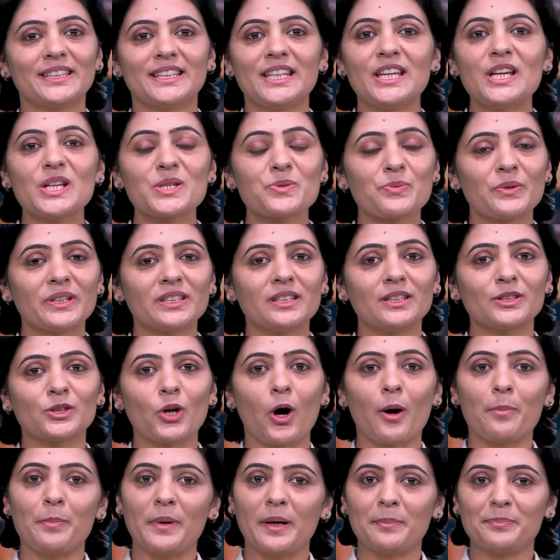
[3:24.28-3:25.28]
these were the
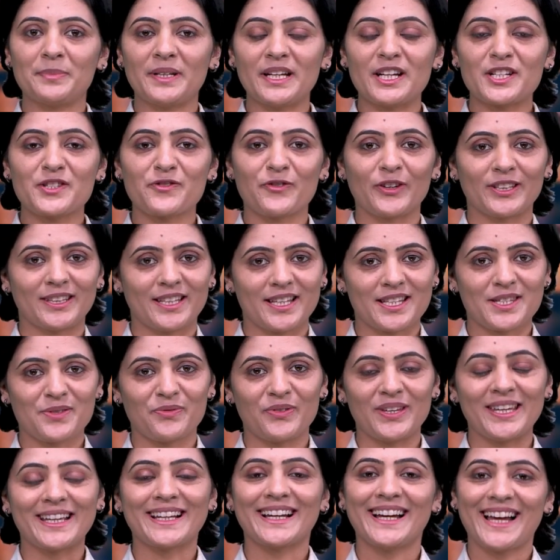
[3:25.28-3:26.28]
top updates for this
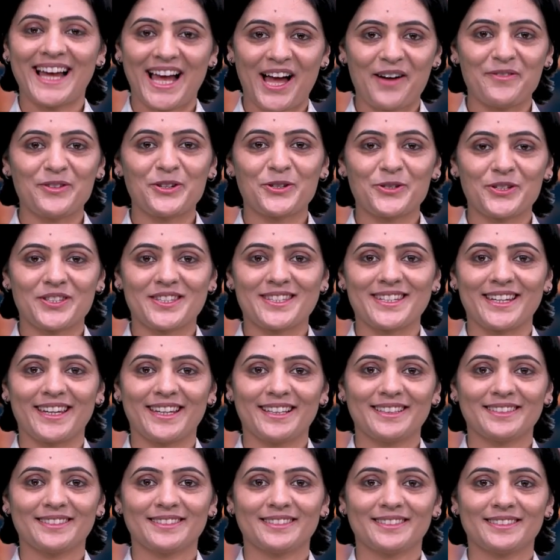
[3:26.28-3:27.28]
week. Have a good
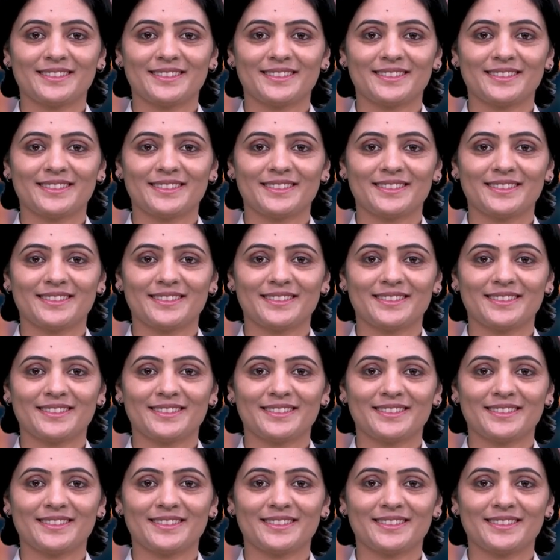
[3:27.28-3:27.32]
day.